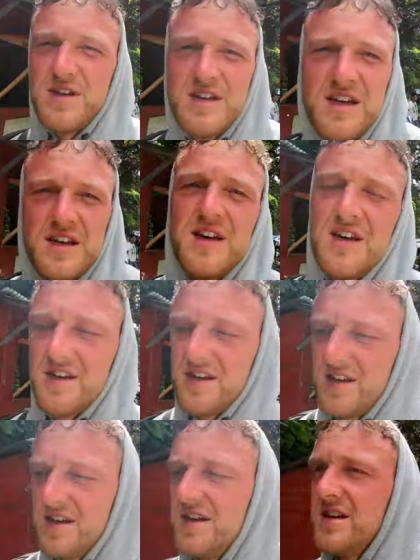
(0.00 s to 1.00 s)
dead.
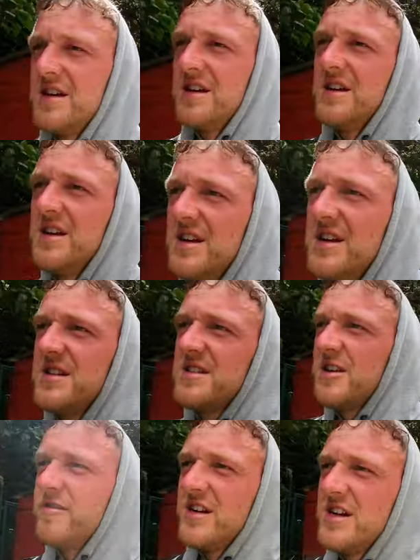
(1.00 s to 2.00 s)

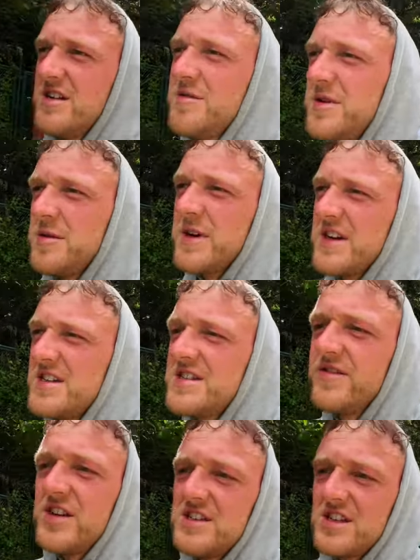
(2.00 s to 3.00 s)
I don't really like being back in
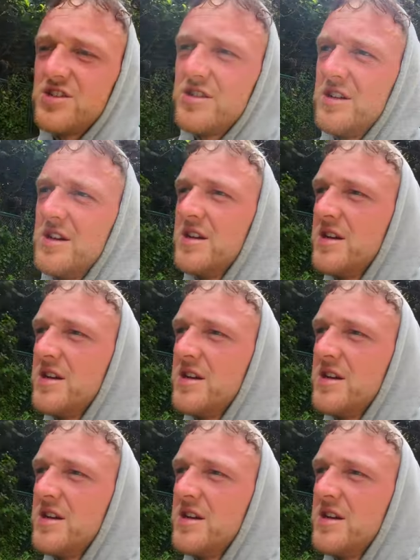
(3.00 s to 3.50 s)
civilization.